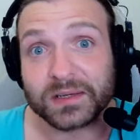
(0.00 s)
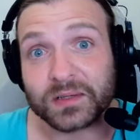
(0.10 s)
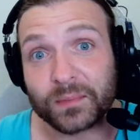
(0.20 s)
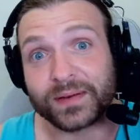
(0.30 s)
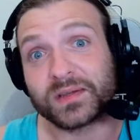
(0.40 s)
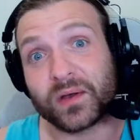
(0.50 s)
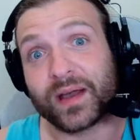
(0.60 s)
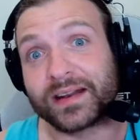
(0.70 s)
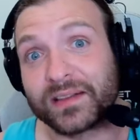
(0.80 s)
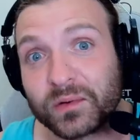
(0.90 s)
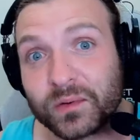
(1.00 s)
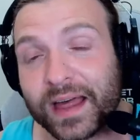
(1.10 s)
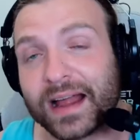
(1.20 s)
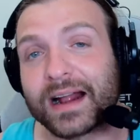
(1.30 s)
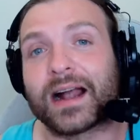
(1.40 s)
So please go ahead and do all
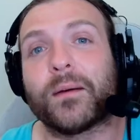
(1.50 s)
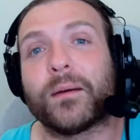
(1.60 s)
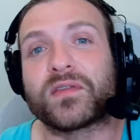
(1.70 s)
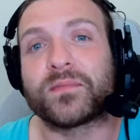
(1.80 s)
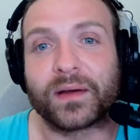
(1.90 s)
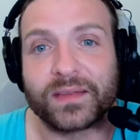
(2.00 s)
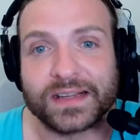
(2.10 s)
that and come with me on this